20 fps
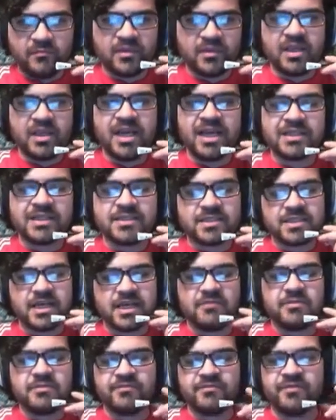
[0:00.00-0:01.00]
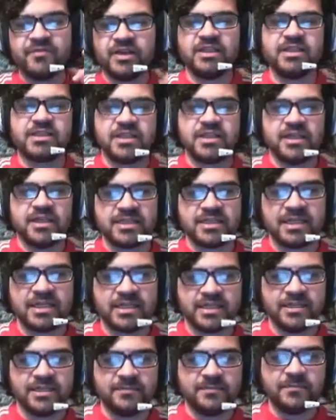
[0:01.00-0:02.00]
and now we can finally start attacking.
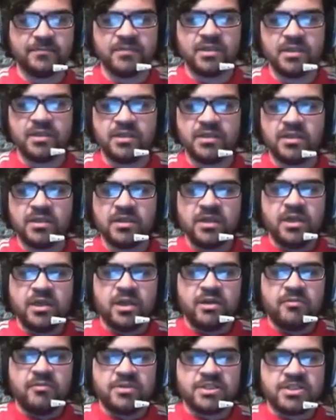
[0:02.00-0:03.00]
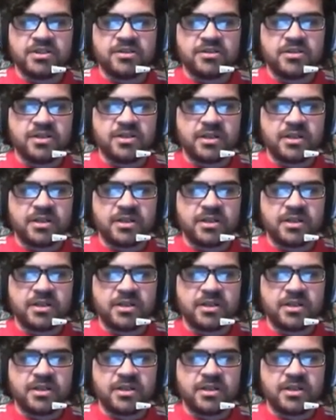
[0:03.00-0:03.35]
Which is good.